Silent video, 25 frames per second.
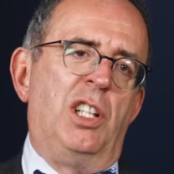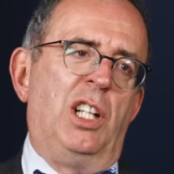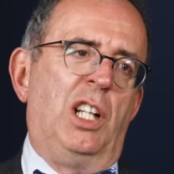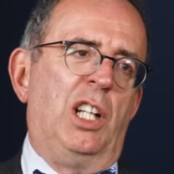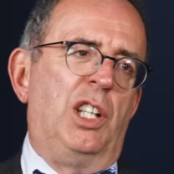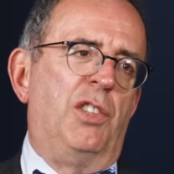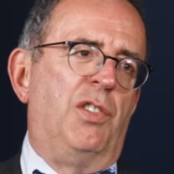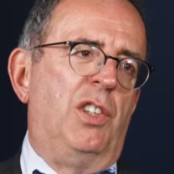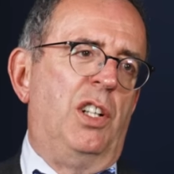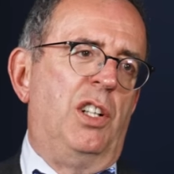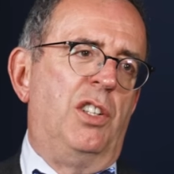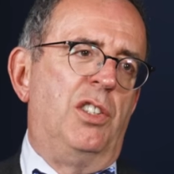and
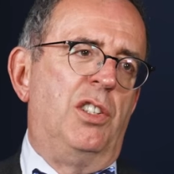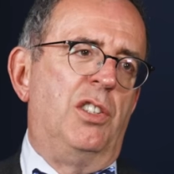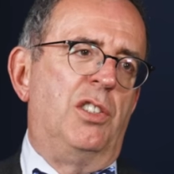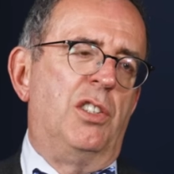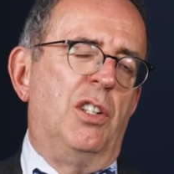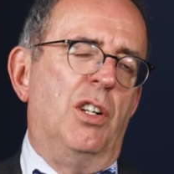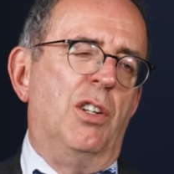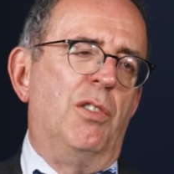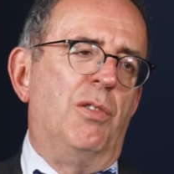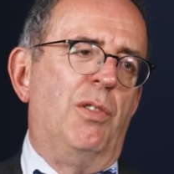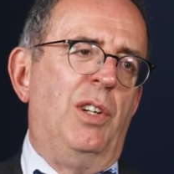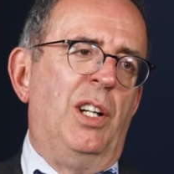English villages
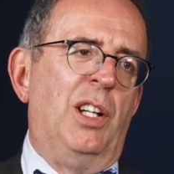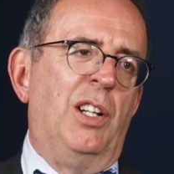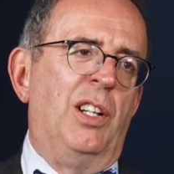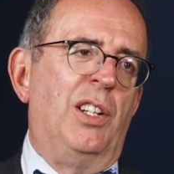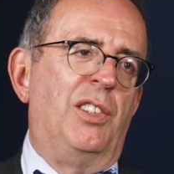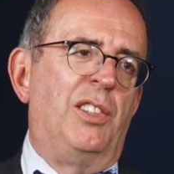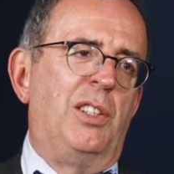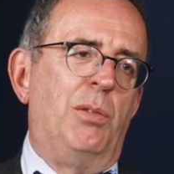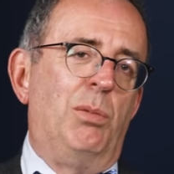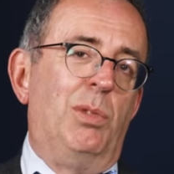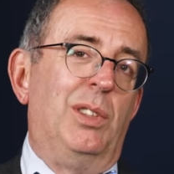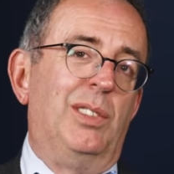aren't real. And
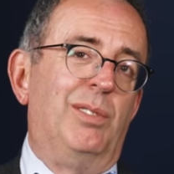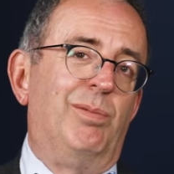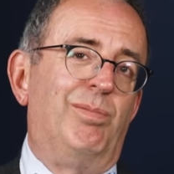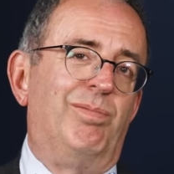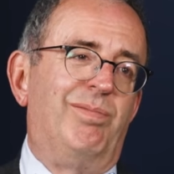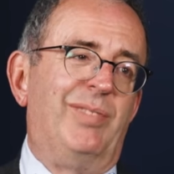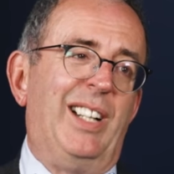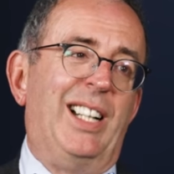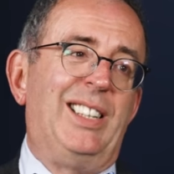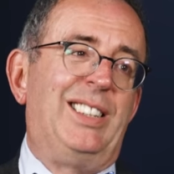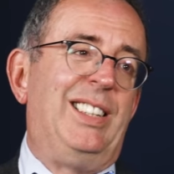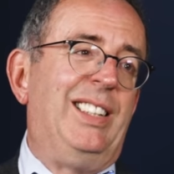I said, well,
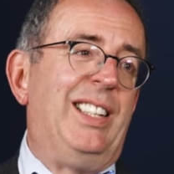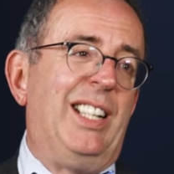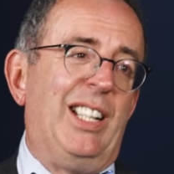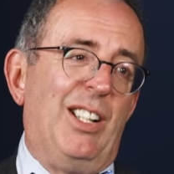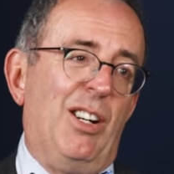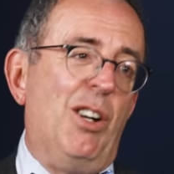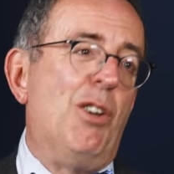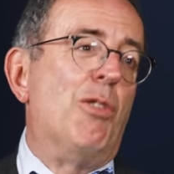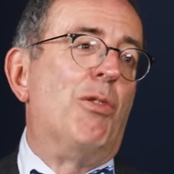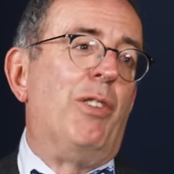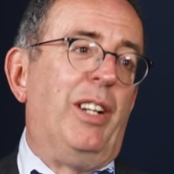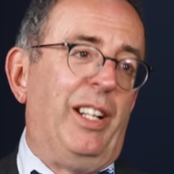actually, they
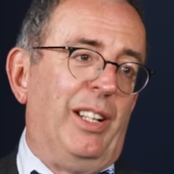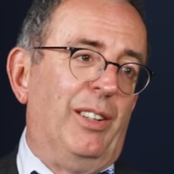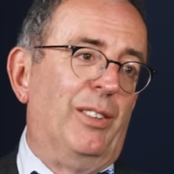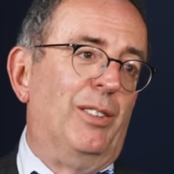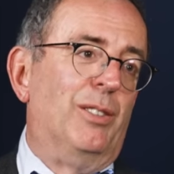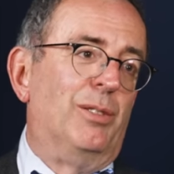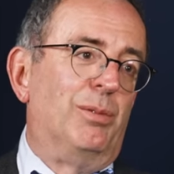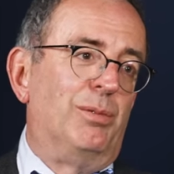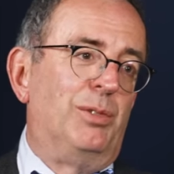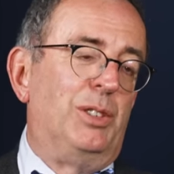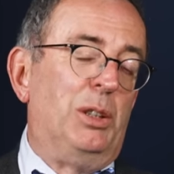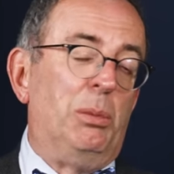are
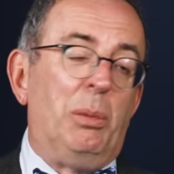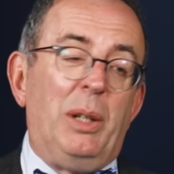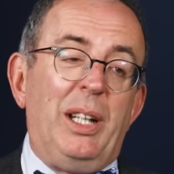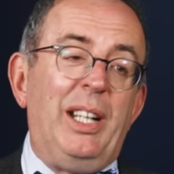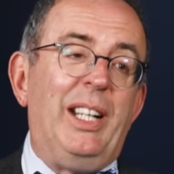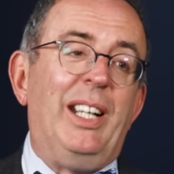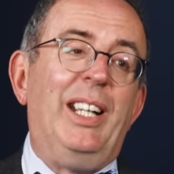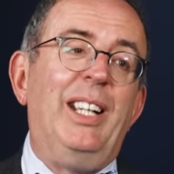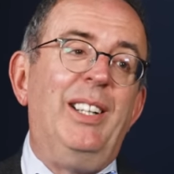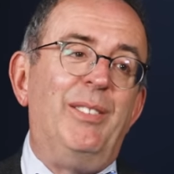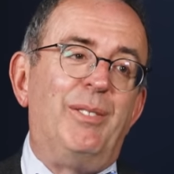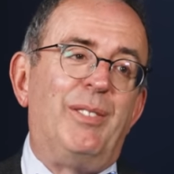real. To
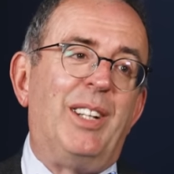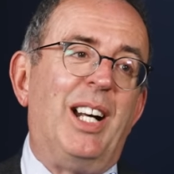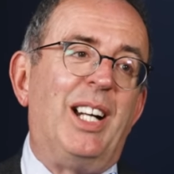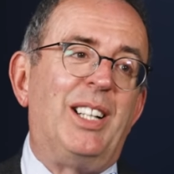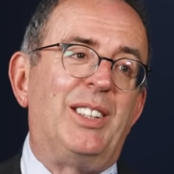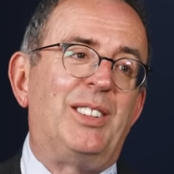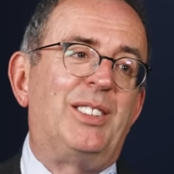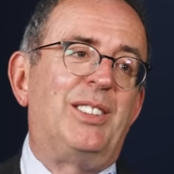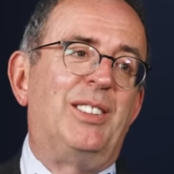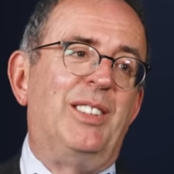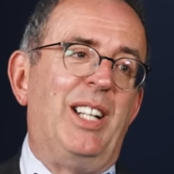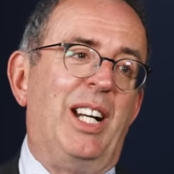me,
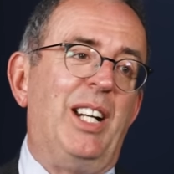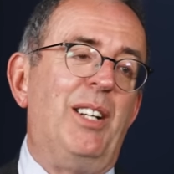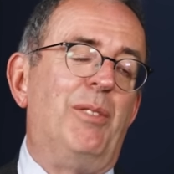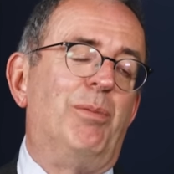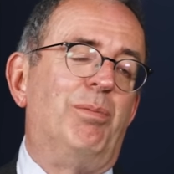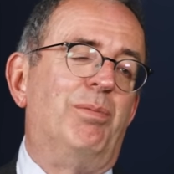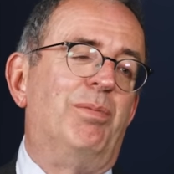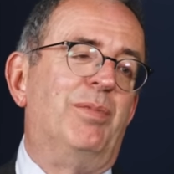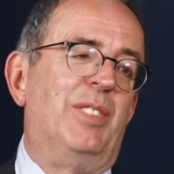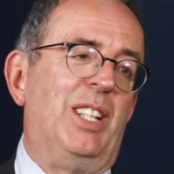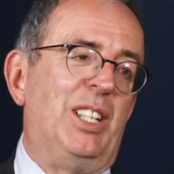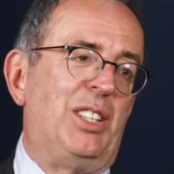that's
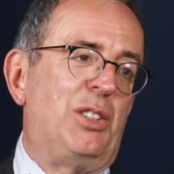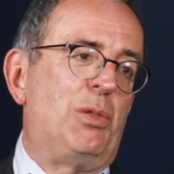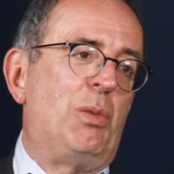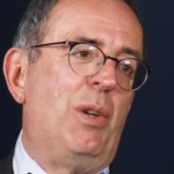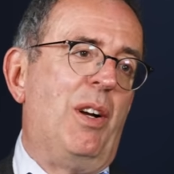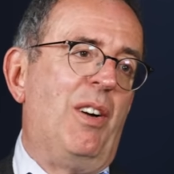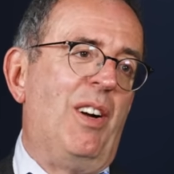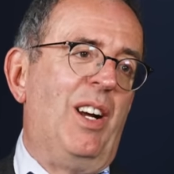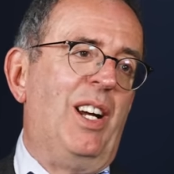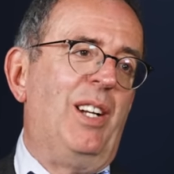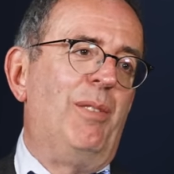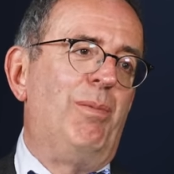
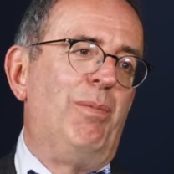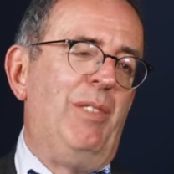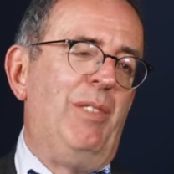where I